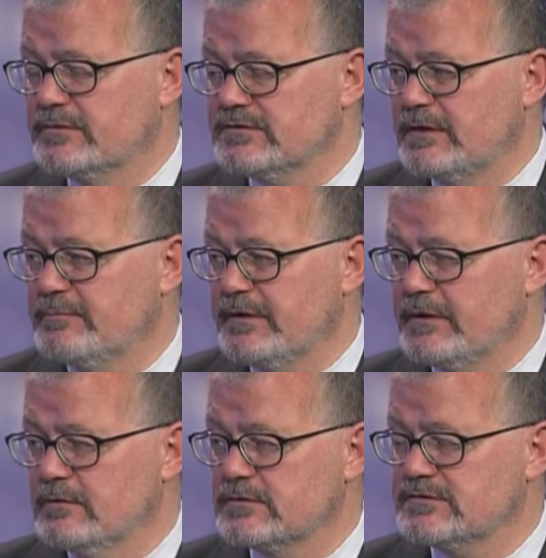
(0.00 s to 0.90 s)
does that mean
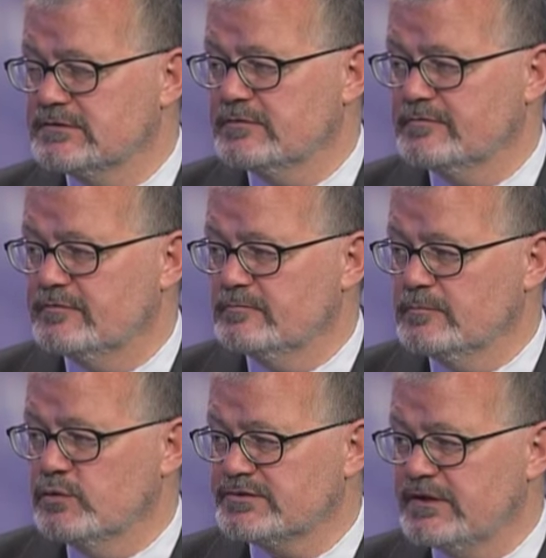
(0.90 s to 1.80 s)
it looks as if
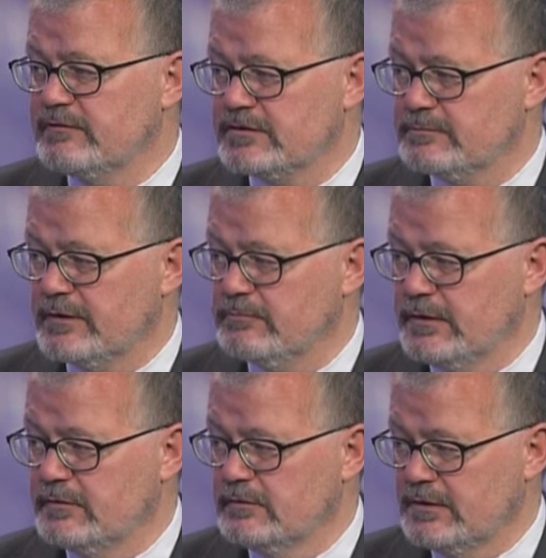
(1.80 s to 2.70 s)
more savings are being
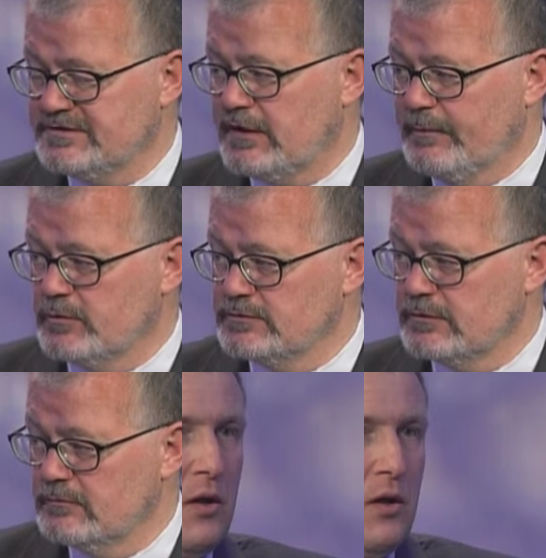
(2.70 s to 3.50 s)
made as time goes on?